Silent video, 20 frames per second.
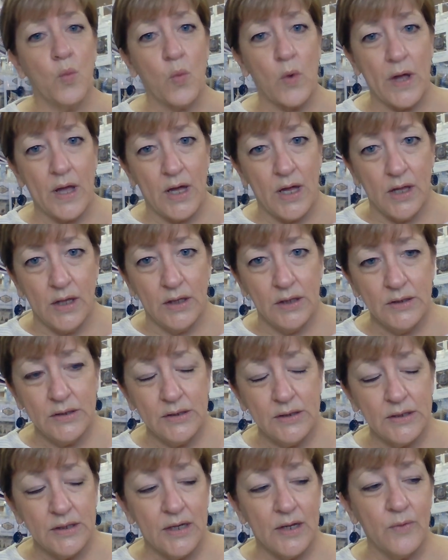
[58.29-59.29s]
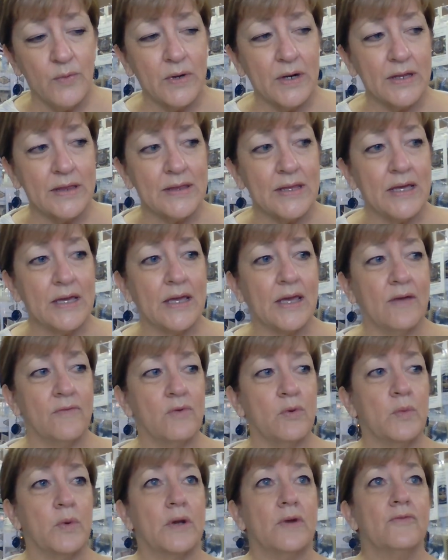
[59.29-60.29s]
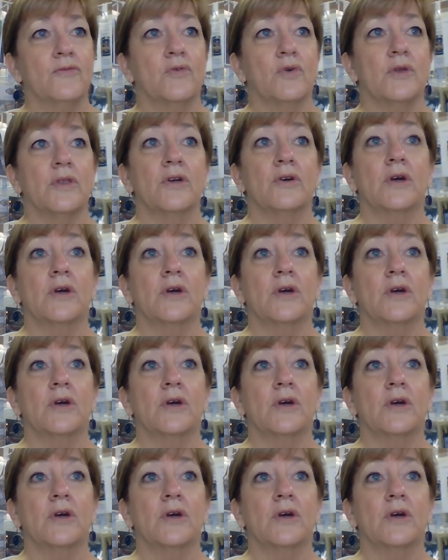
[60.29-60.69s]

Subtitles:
well. I want to thank everyone for their